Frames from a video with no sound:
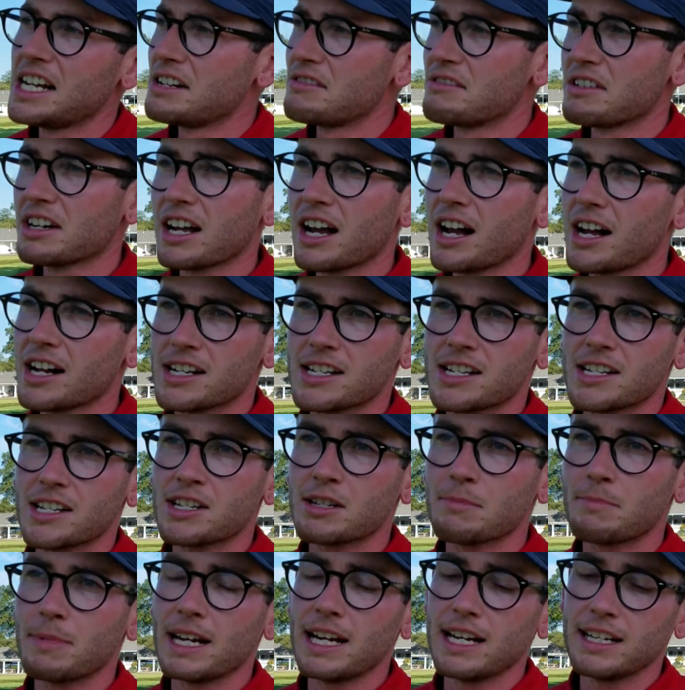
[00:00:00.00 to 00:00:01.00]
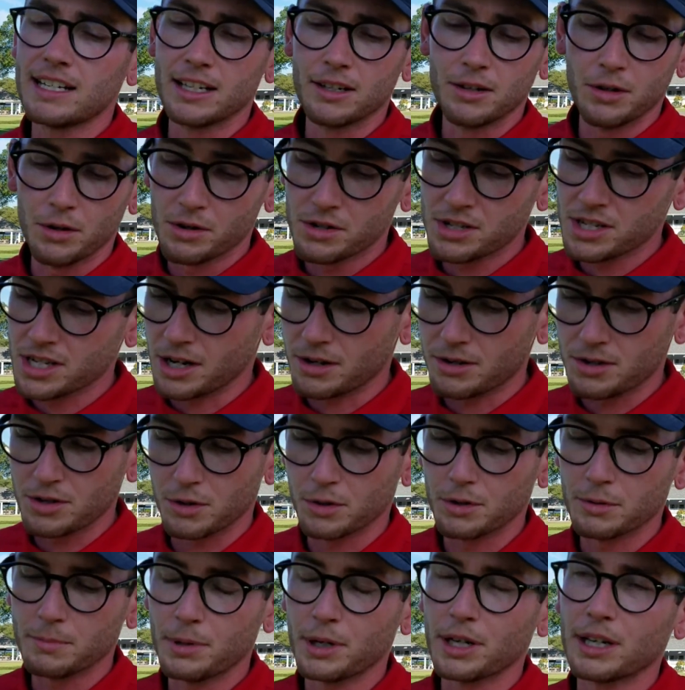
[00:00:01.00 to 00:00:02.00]
in regards to speed and also sort
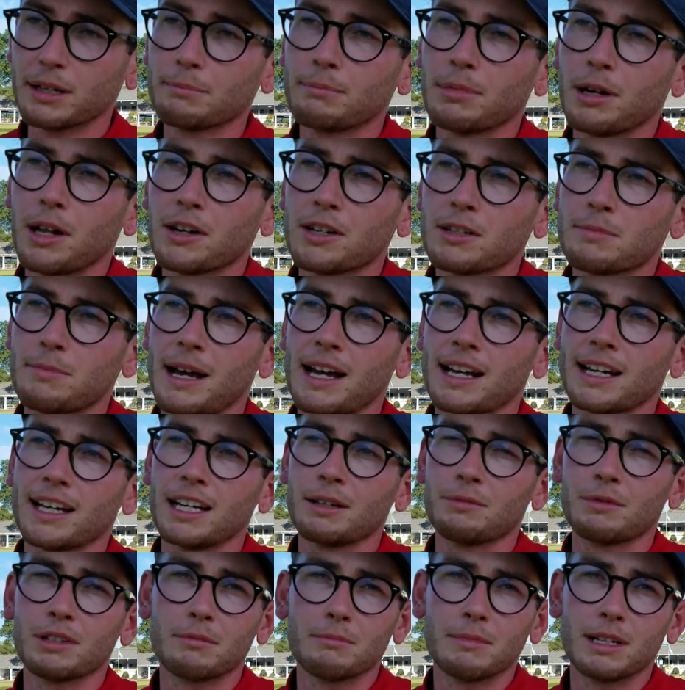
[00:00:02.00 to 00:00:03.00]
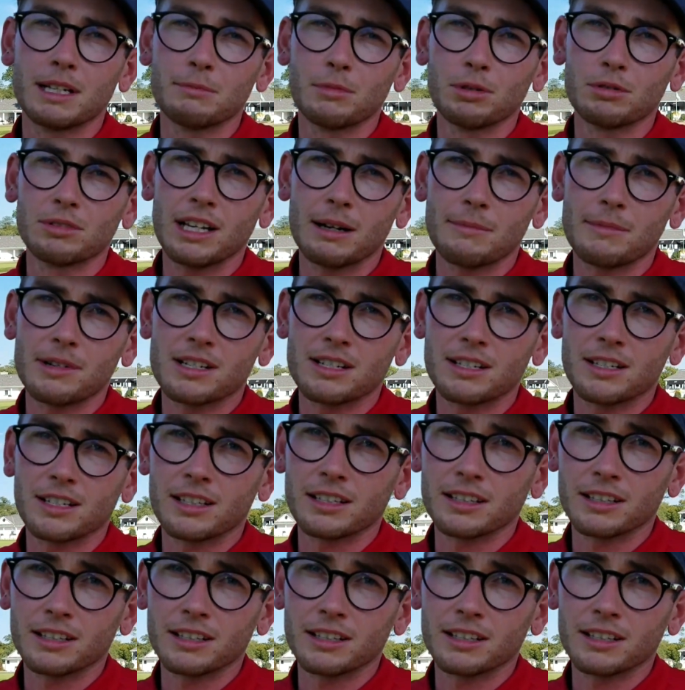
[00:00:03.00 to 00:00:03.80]
of putting plugs back in with minimal damage to the